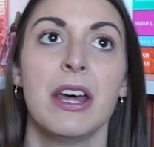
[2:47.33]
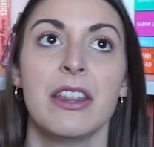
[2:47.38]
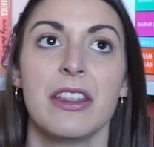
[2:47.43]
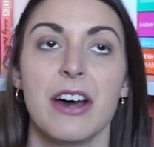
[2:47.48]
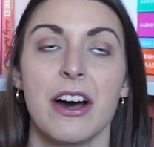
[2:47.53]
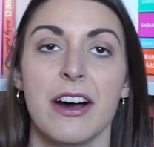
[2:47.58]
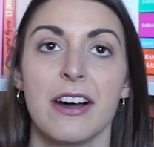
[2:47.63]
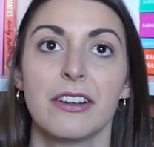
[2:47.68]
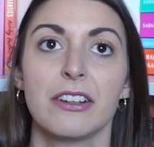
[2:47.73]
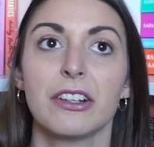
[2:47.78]

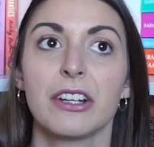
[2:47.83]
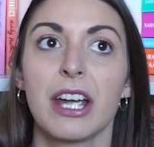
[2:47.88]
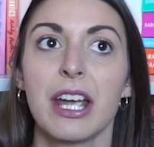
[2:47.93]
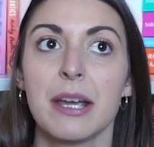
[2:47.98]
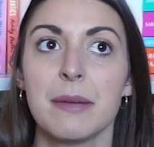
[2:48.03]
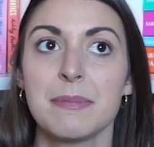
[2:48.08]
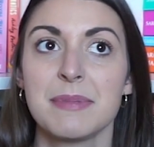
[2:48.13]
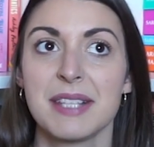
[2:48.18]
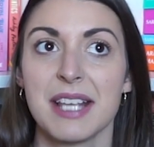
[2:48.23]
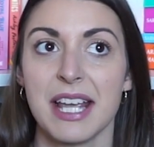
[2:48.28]
The Hunger
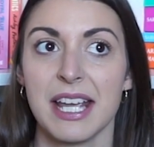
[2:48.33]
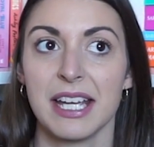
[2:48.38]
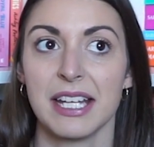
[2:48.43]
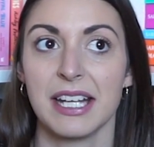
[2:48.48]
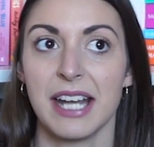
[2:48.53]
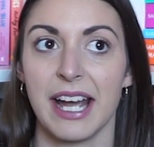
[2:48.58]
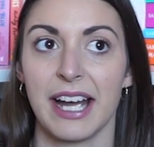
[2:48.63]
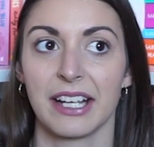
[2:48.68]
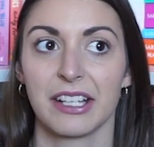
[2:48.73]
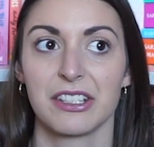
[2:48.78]
Games and
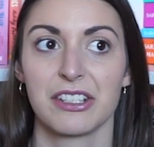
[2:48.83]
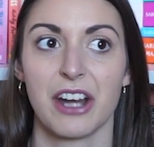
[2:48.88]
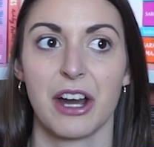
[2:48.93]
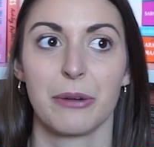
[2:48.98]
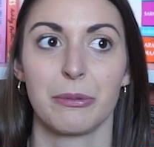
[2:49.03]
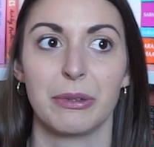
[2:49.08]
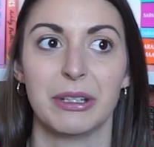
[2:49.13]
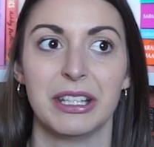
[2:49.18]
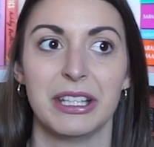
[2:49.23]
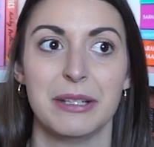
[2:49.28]

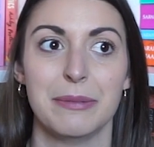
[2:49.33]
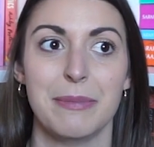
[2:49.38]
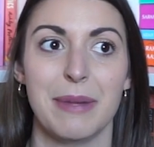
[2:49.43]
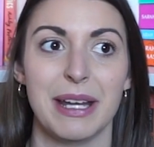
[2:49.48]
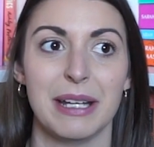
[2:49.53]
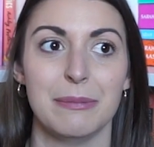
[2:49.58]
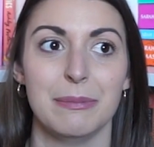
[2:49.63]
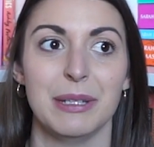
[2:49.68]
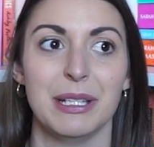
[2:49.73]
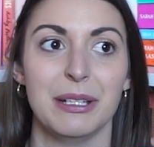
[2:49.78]
ACOTAR really
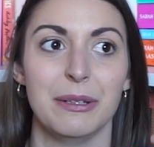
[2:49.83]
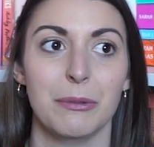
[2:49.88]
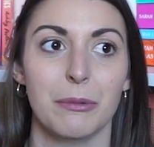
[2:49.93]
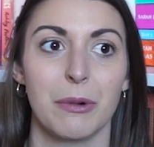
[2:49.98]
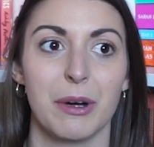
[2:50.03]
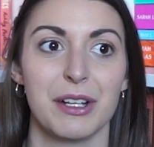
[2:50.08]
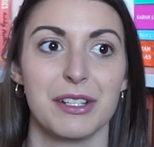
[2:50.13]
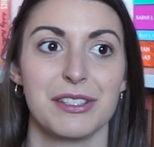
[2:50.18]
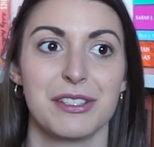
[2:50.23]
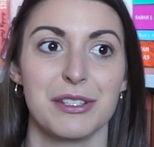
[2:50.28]
made me
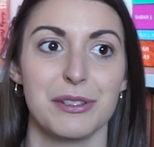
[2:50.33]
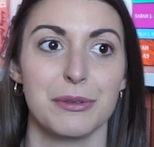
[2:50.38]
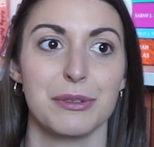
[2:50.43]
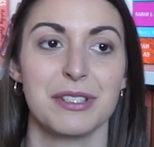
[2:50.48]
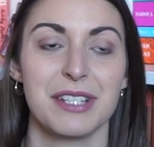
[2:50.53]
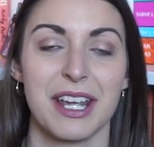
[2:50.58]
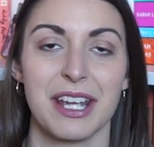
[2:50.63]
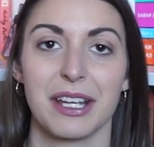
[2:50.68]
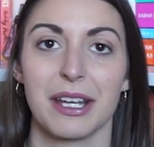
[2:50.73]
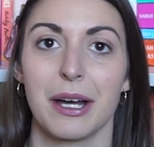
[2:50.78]
want to
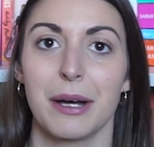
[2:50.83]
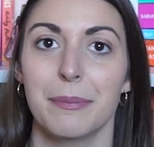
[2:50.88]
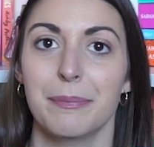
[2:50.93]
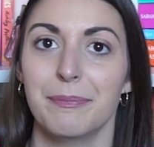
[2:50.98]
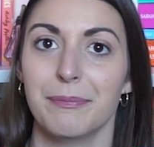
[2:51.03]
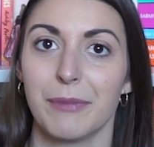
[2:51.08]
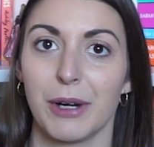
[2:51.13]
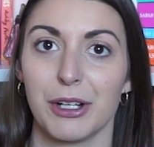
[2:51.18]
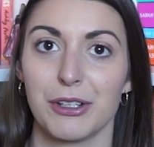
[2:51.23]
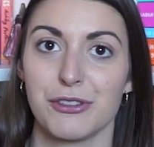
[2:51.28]
take up
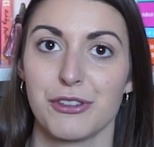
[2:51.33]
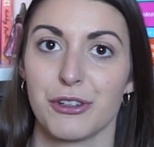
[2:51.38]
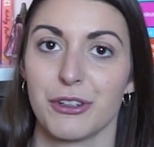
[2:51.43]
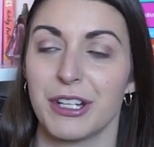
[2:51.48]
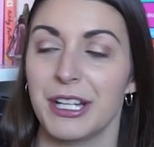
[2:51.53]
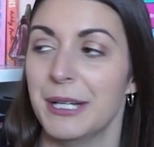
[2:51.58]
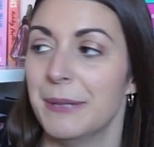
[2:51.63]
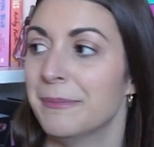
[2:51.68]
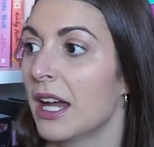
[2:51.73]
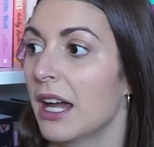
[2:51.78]

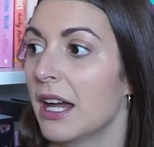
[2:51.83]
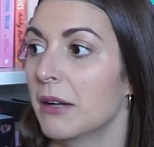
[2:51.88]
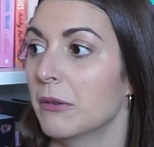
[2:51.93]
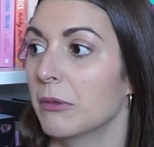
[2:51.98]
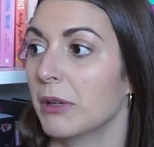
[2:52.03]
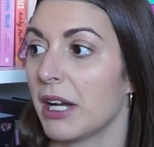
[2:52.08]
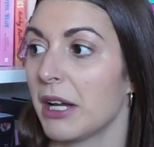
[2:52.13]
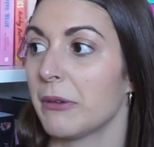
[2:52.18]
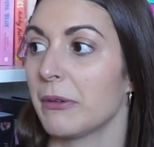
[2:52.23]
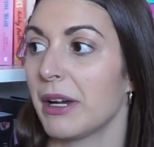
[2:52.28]
archery. And
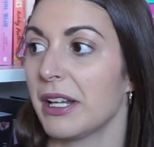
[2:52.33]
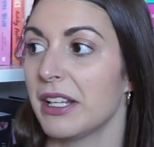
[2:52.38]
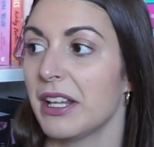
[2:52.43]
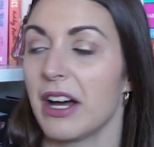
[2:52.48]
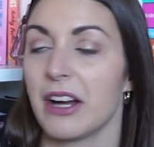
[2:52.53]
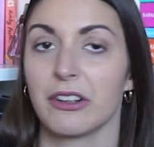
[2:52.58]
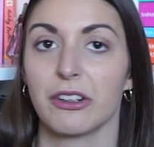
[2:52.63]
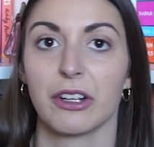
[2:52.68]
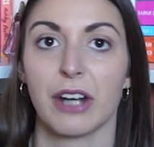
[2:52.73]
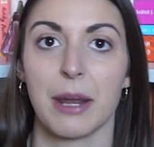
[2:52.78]
when I read The
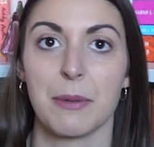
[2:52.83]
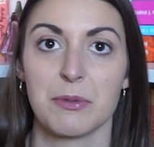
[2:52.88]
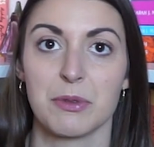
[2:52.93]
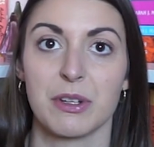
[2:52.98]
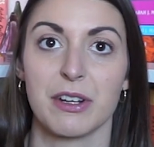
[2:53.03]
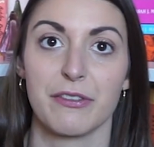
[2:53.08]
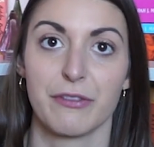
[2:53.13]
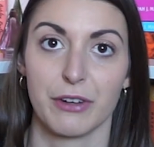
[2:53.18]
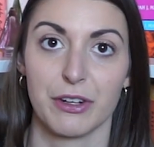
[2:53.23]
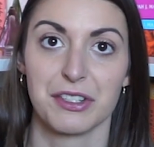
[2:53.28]
Hunger Games
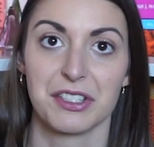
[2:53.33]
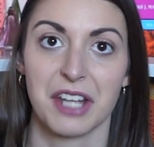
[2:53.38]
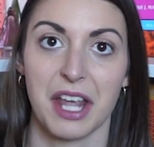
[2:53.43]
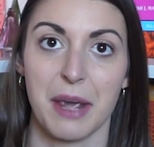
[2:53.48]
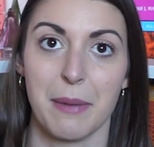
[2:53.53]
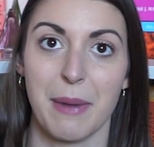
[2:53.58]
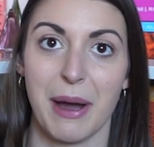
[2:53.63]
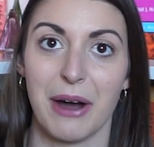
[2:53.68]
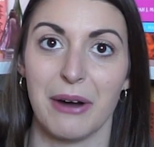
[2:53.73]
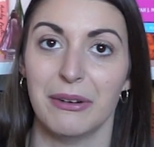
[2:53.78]
when it first
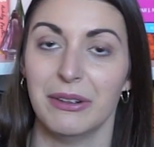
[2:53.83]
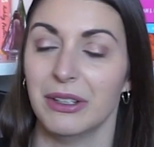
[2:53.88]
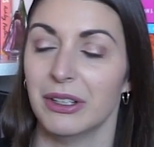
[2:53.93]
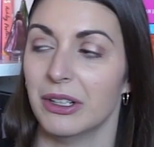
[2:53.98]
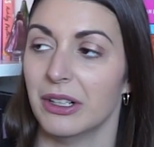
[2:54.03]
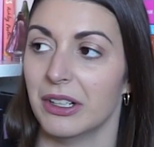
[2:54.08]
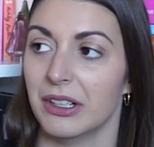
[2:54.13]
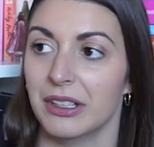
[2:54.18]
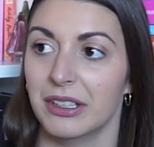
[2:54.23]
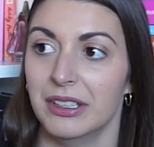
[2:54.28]
came out,
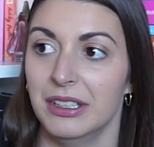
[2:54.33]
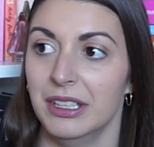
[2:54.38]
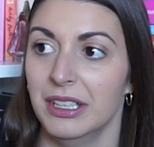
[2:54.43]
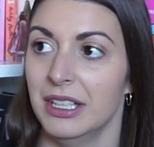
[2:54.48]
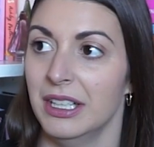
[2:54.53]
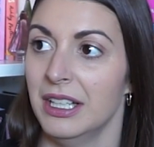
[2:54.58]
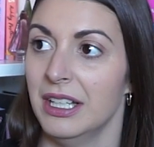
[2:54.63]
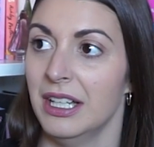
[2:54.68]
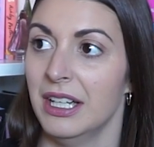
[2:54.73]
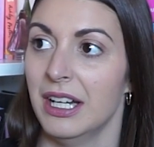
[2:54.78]
oh,
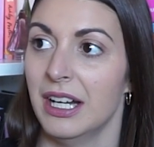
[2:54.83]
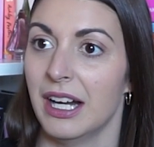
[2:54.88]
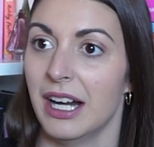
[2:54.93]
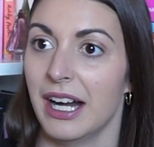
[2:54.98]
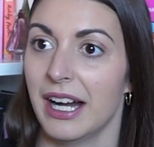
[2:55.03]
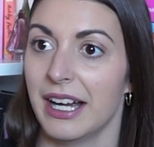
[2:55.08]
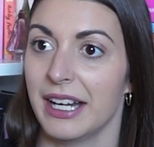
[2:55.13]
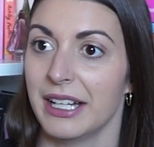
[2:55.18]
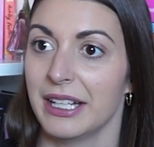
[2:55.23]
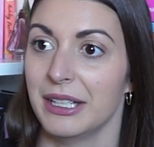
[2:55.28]

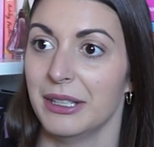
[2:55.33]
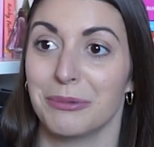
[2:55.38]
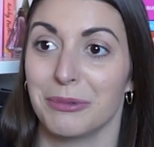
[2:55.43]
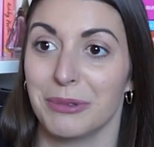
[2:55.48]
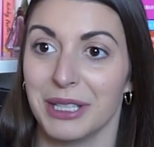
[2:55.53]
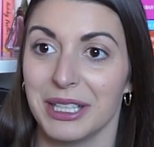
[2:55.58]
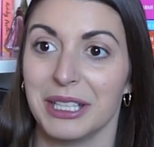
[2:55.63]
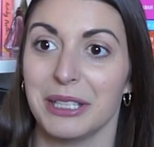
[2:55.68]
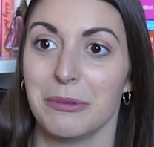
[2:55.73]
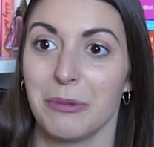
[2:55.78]
I
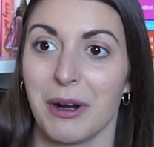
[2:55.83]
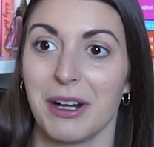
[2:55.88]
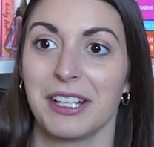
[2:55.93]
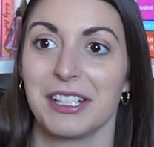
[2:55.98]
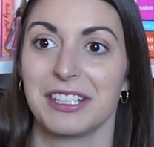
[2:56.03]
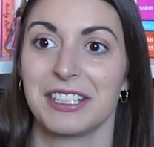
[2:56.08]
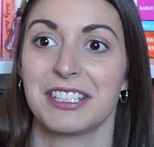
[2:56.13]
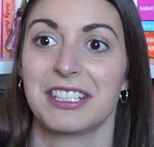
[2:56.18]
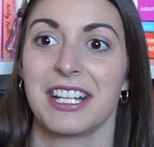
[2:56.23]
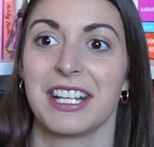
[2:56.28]
really
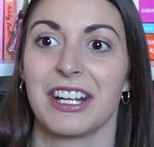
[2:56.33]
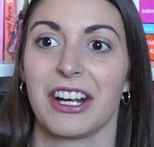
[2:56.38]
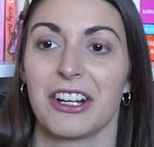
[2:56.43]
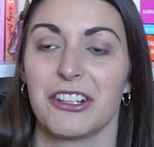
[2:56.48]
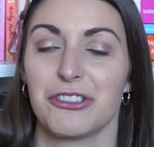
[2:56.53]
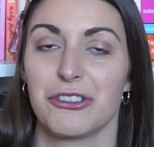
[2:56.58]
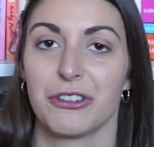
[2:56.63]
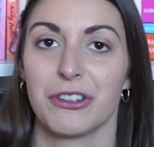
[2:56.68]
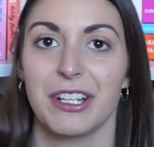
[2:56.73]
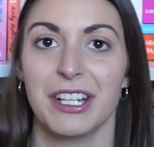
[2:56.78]
wanted to take
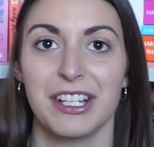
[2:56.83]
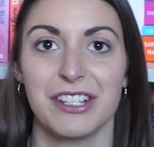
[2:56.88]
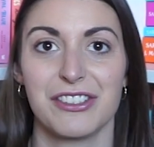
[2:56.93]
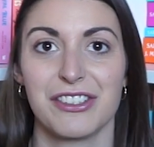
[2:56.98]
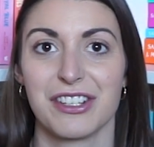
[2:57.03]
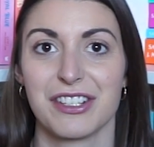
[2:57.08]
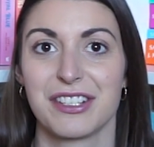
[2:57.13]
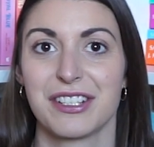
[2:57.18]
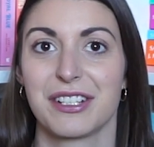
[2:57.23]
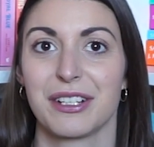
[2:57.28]
archery, and
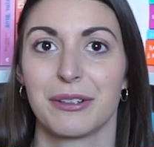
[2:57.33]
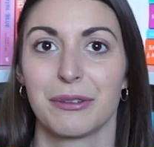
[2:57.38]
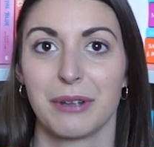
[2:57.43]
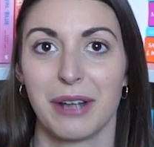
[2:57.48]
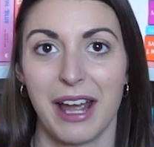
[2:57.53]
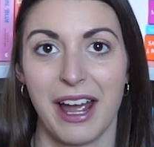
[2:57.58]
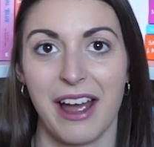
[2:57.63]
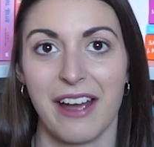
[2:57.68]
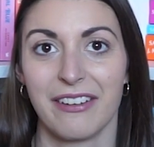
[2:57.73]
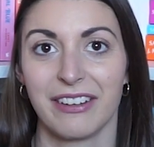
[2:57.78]
just
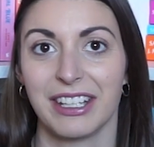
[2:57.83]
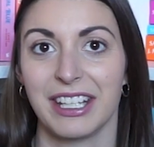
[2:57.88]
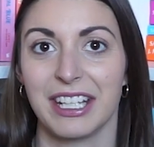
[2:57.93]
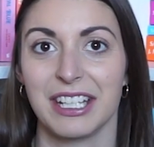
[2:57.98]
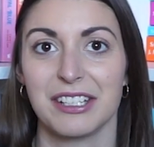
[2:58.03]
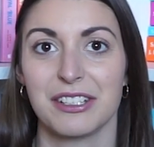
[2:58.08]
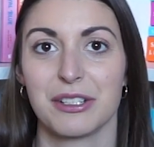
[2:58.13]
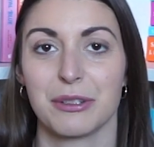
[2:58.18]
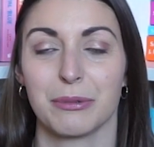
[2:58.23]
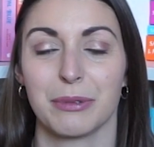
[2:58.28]

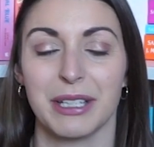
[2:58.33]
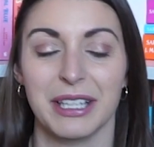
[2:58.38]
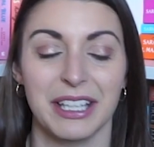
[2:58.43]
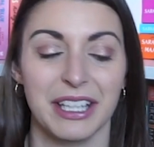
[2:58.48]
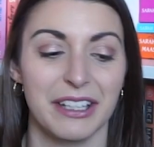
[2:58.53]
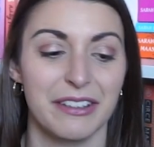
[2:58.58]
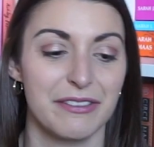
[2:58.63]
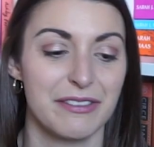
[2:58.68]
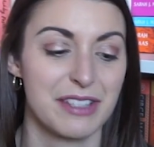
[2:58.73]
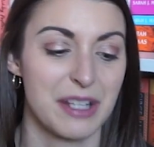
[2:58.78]
getting to
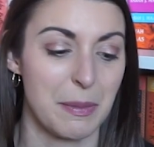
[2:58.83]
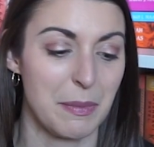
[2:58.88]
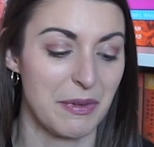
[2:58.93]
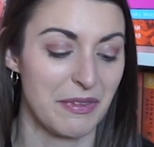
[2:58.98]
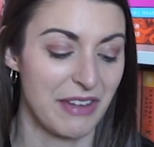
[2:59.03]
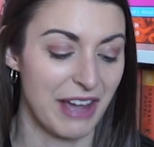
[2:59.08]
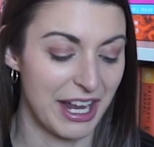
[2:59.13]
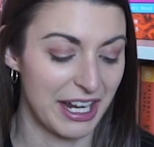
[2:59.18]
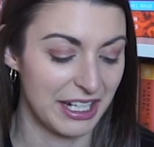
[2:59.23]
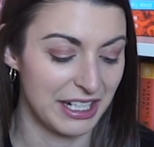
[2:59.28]
relive some of
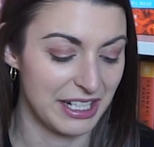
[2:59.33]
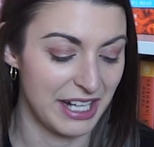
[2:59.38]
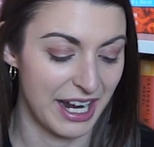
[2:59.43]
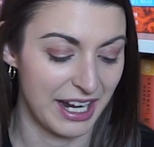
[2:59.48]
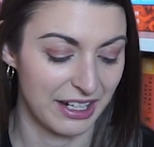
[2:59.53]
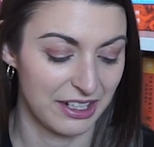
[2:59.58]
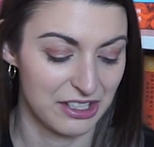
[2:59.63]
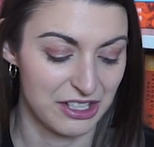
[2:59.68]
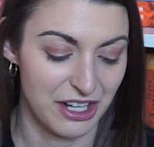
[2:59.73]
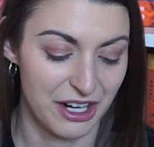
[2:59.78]
that in
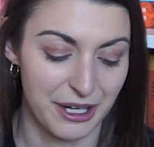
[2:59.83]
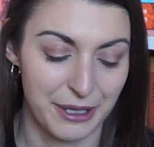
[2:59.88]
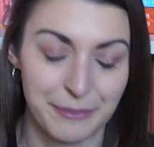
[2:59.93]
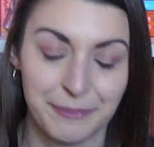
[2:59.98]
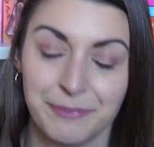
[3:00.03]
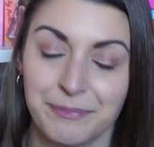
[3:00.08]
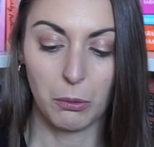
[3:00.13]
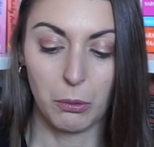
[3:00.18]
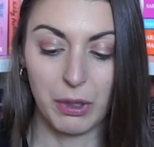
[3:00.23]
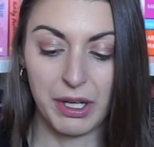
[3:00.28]
ACOTAR.
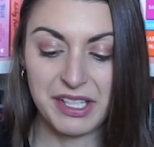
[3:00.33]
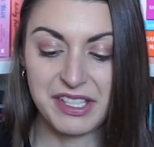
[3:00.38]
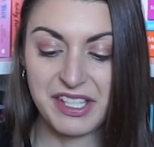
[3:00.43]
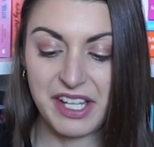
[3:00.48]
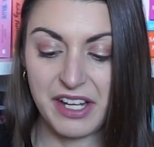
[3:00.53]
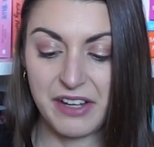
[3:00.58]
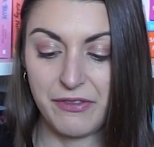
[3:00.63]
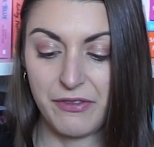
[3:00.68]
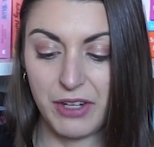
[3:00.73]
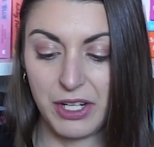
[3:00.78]
What's
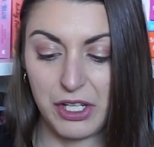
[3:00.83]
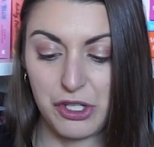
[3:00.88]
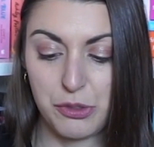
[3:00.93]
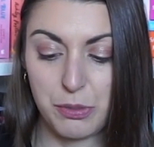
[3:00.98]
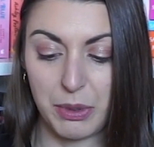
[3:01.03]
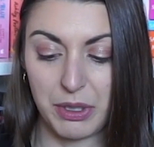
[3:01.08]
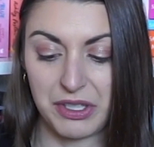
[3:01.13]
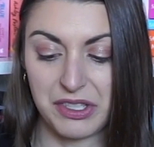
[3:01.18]
a finished book